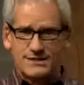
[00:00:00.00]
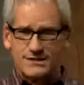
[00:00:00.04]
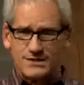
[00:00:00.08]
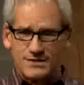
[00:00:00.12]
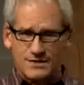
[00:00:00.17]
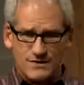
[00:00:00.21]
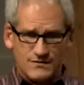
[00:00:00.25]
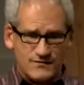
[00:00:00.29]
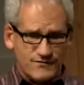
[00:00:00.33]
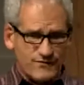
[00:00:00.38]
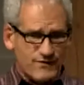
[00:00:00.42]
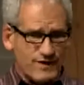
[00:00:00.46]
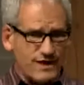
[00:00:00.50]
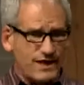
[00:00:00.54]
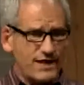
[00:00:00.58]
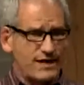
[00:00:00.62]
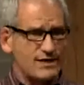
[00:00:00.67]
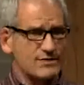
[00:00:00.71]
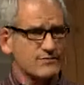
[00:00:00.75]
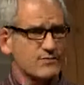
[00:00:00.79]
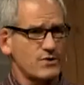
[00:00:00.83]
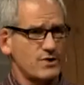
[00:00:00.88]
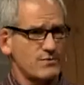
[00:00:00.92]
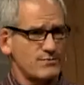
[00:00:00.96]
good
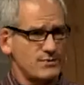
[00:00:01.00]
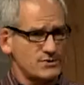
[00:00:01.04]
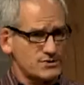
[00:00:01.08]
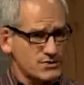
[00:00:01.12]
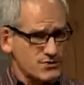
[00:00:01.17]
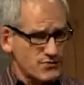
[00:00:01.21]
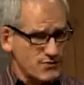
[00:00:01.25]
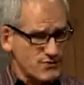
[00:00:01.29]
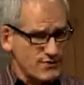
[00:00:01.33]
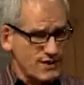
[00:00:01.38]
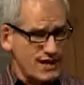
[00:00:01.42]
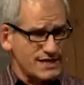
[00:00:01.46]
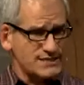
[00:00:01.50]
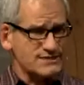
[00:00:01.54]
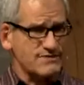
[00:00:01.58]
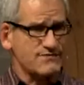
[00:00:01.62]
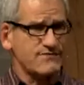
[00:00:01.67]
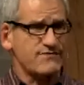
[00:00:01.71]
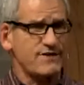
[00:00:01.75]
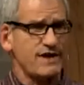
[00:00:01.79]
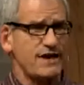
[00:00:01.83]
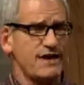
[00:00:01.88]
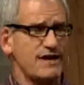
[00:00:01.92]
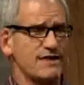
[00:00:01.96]
friend, wrote Music Through the Eyes of
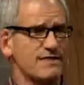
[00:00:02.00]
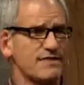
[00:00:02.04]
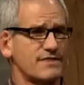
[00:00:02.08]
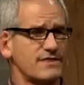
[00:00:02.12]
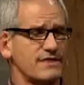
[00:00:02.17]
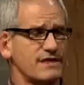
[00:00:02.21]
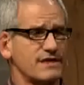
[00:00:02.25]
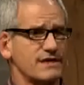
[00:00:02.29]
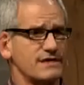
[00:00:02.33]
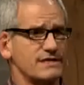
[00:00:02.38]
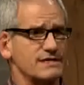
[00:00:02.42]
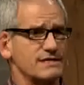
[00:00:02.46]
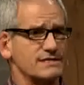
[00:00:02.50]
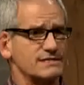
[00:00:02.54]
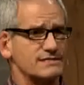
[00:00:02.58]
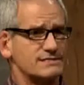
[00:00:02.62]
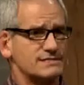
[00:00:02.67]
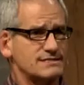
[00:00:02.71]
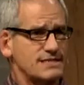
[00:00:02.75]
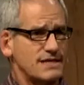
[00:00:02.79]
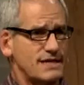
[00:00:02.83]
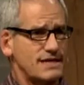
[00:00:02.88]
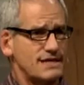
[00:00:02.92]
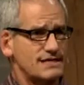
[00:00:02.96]
Faith,
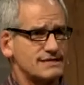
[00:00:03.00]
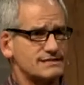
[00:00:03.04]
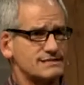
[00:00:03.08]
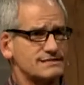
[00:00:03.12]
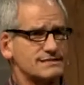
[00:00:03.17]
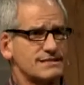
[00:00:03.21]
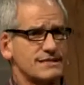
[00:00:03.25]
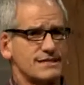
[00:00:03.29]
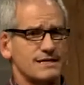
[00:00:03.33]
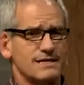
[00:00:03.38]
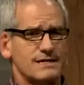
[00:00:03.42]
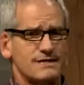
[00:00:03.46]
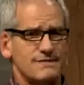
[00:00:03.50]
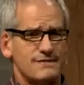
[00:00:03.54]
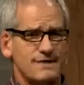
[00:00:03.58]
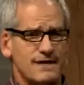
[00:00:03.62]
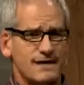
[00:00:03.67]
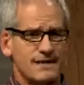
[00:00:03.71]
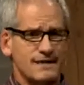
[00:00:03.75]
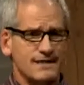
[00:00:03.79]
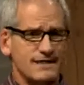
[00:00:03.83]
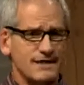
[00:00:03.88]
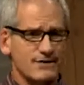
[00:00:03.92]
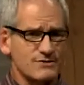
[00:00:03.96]
says
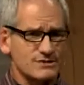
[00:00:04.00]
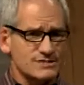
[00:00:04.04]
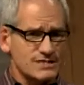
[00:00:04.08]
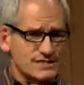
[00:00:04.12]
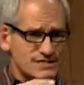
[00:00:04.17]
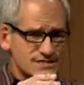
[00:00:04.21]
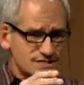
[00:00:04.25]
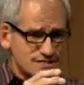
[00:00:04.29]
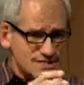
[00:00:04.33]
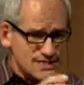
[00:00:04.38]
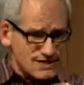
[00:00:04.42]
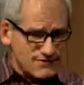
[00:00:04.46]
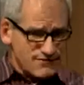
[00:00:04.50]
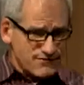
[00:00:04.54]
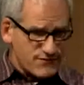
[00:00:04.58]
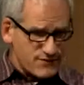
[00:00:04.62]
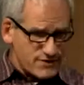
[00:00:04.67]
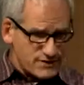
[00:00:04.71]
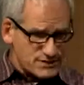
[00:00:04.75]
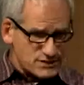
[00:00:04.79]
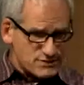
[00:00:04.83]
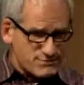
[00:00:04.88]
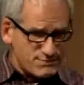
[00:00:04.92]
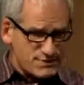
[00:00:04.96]
that there is a
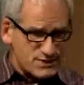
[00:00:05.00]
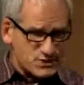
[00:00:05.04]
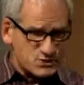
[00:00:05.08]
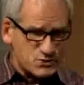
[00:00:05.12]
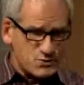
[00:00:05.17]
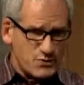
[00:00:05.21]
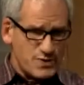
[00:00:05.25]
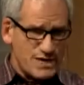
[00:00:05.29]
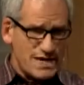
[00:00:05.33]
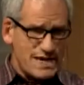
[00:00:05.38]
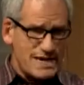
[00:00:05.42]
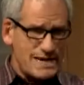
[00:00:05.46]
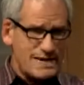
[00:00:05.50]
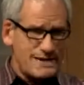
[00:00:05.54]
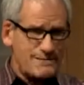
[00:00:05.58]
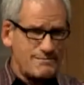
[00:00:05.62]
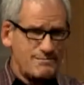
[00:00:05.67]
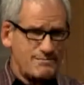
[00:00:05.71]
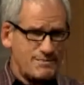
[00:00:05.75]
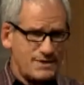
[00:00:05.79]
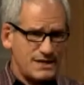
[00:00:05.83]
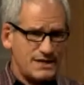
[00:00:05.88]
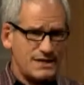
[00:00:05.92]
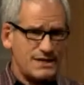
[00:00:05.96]
difference
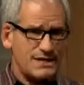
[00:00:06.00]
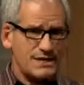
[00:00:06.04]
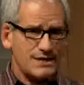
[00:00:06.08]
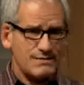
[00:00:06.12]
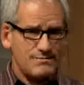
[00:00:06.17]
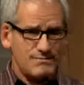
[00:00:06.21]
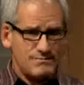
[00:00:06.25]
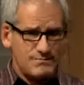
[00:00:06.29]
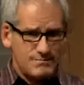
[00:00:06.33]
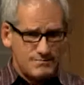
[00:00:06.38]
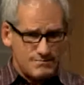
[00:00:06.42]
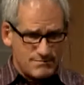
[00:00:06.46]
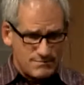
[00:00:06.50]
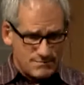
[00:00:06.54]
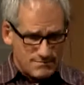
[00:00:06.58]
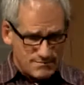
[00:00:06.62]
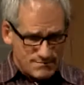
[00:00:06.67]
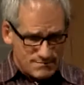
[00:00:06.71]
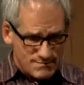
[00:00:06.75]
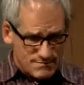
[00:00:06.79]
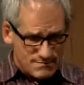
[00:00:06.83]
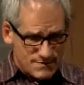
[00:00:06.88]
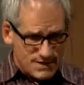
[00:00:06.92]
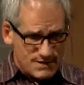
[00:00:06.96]
between being
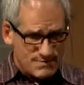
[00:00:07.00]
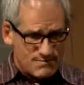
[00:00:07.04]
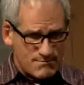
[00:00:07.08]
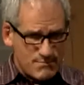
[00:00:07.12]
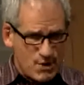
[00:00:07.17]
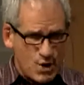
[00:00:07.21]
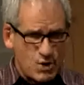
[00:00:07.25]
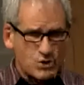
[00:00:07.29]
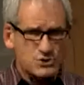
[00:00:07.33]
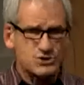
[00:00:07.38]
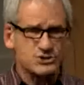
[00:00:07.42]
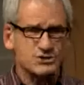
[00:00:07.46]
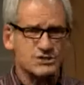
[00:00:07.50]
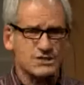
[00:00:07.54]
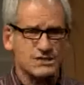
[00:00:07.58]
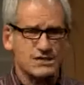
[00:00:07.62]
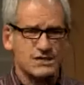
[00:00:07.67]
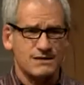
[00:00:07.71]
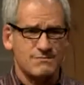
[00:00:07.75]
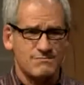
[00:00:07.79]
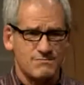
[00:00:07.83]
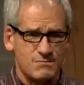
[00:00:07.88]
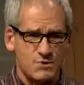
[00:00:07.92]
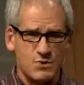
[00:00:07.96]

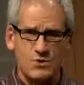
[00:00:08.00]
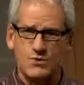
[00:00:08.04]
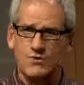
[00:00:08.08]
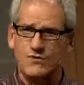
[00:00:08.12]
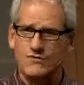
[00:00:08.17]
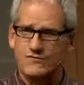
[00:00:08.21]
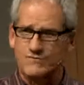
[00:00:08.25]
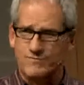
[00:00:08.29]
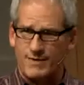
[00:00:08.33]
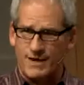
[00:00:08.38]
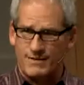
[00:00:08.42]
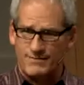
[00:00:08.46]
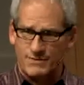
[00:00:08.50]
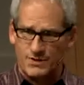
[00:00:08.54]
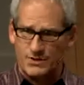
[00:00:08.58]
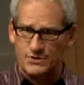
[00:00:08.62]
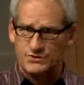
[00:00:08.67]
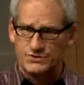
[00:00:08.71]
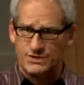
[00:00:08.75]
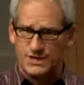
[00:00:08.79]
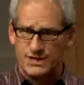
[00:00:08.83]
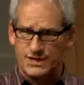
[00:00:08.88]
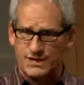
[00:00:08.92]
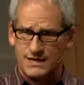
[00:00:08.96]
emotionally moved by
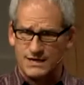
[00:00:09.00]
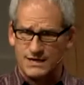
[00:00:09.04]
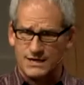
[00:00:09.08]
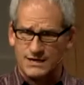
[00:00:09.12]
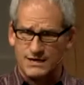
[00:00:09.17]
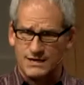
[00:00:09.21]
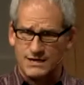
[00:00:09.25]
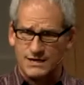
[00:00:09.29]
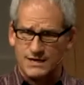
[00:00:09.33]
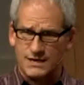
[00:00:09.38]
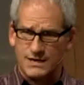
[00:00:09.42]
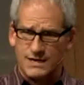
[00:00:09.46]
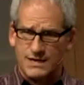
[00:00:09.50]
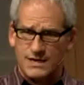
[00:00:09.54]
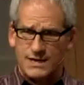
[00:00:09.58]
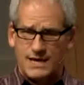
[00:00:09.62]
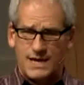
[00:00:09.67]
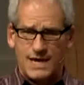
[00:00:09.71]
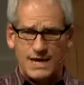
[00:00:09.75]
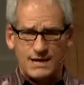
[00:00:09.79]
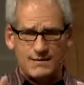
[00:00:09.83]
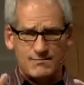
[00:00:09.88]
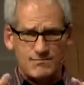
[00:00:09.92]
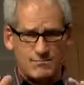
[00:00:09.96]
music
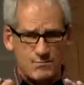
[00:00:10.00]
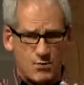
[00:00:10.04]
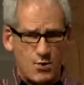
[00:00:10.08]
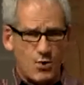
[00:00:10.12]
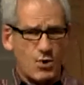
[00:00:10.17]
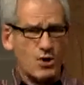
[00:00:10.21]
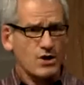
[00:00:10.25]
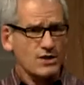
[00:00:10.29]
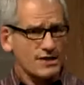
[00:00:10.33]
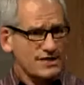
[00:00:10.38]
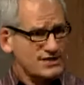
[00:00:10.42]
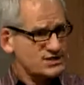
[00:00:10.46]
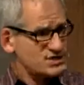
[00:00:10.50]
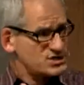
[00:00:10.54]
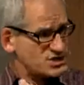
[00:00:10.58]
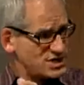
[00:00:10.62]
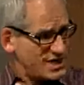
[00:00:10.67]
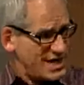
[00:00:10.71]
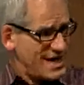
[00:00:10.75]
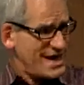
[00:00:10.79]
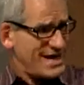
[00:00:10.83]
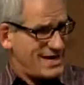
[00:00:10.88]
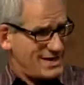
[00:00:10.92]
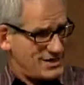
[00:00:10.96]
and morally
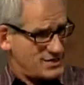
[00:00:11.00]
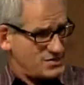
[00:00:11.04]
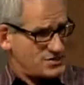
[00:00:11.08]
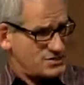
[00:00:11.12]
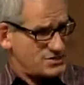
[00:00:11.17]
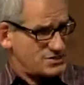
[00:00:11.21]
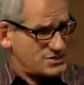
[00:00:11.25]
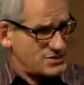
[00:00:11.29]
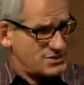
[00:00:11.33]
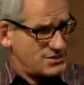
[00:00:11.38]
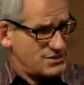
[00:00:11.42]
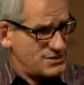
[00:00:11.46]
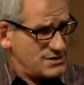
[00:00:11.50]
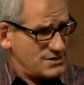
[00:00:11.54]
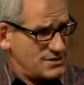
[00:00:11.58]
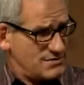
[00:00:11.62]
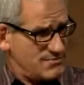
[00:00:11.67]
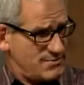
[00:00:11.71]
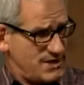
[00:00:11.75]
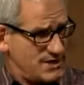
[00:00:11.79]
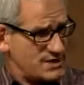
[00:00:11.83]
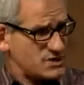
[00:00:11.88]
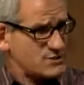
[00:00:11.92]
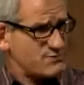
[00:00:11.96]
changed
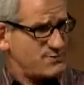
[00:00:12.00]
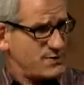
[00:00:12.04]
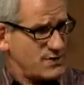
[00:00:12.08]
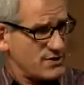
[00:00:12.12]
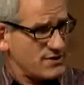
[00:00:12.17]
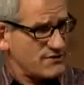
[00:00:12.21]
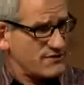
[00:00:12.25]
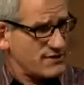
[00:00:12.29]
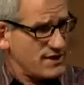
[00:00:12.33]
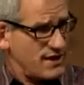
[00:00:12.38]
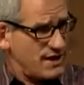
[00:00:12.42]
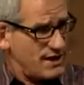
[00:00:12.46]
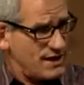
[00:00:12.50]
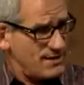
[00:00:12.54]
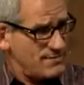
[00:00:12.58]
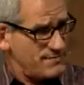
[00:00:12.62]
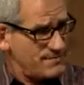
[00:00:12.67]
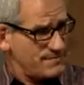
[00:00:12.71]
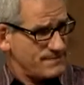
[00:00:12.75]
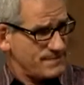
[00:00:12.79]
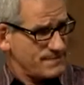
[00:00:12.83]
by the Spirit of God.